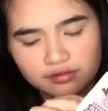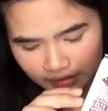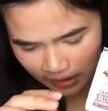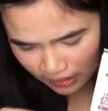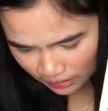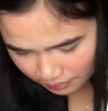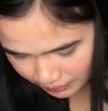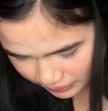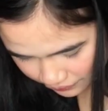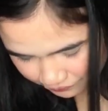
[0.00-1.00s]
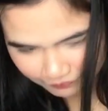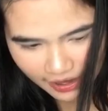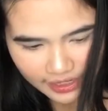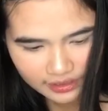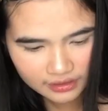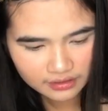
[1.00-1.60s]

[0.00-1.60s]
What the frick?